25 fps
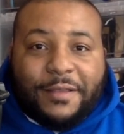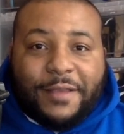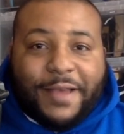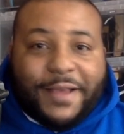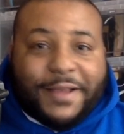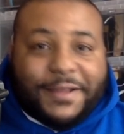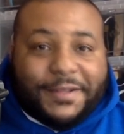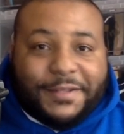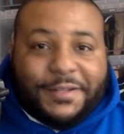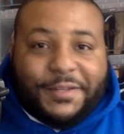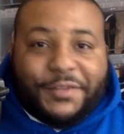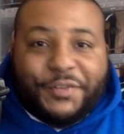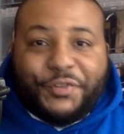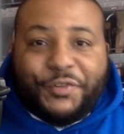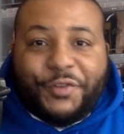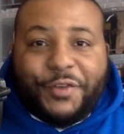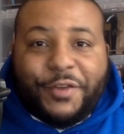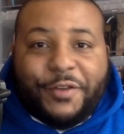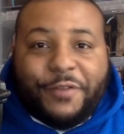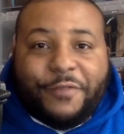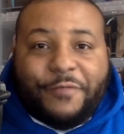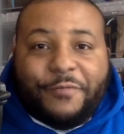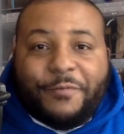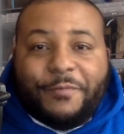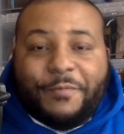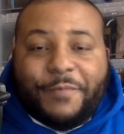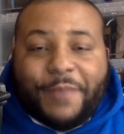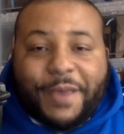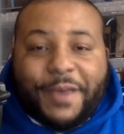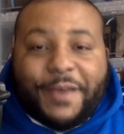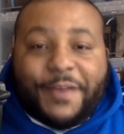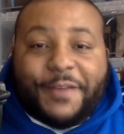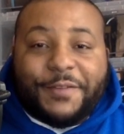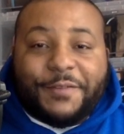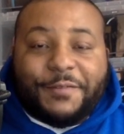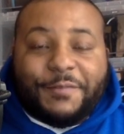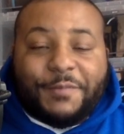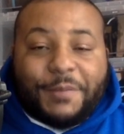SC Trainer
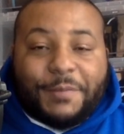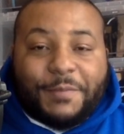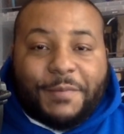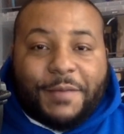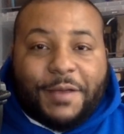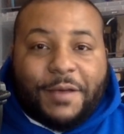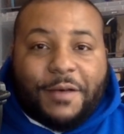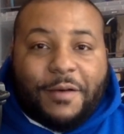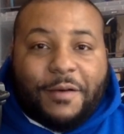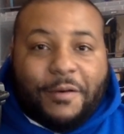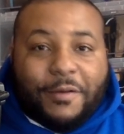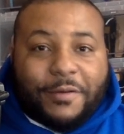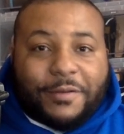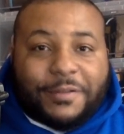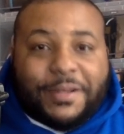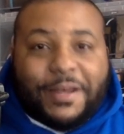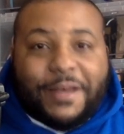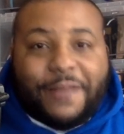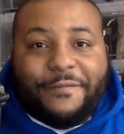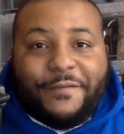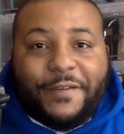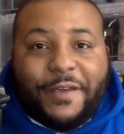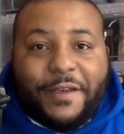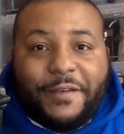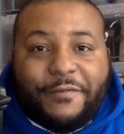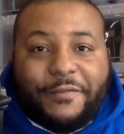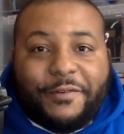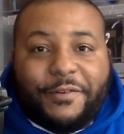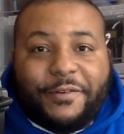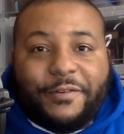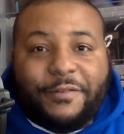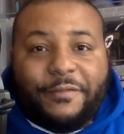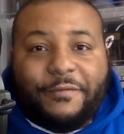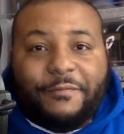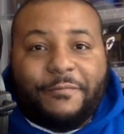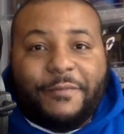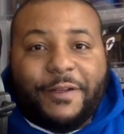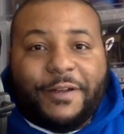remains one of my all-time favorite
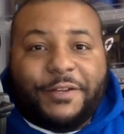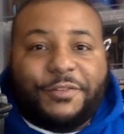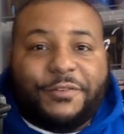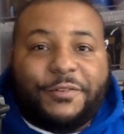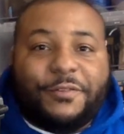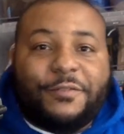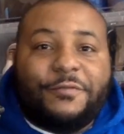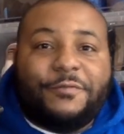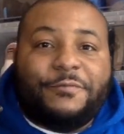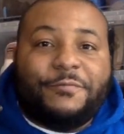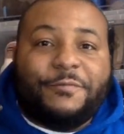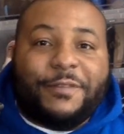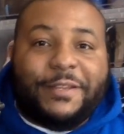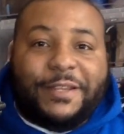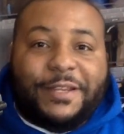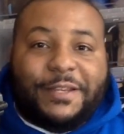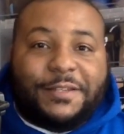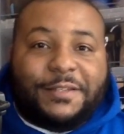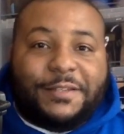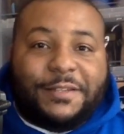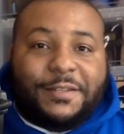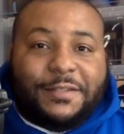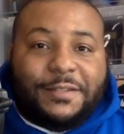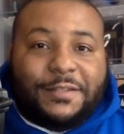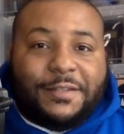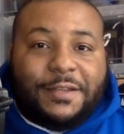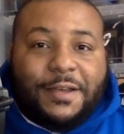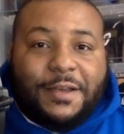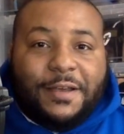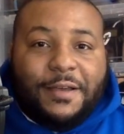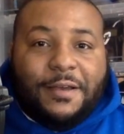retro releases.